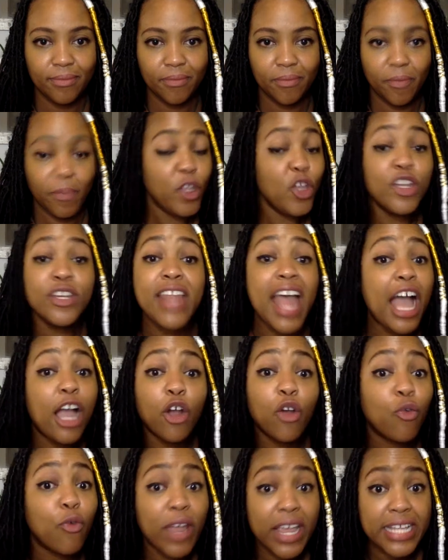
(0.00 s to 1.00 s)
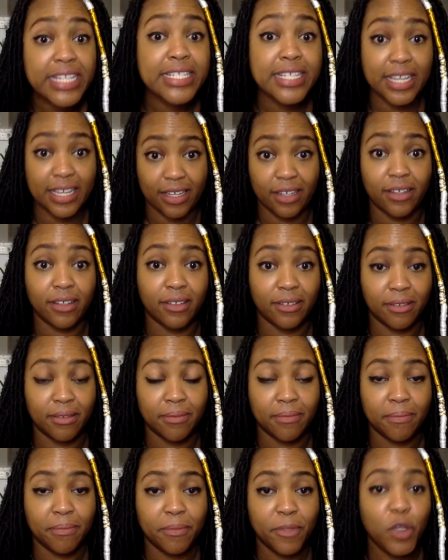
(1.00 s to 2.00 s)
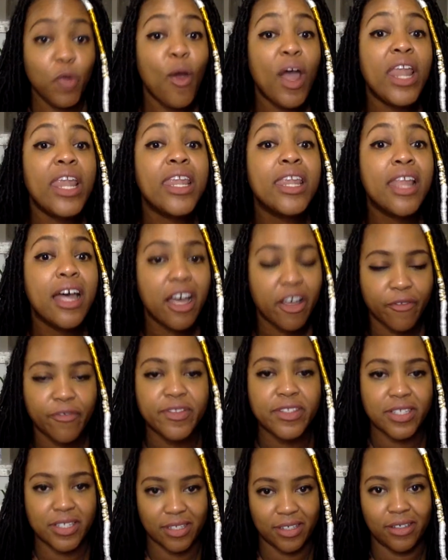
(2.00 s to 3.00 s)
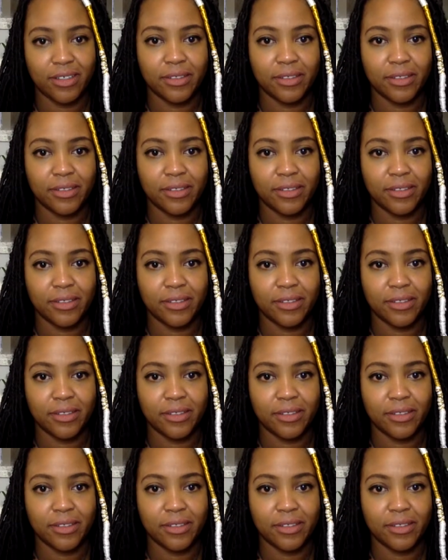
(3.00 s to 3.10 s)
You're not crazy. You are loved.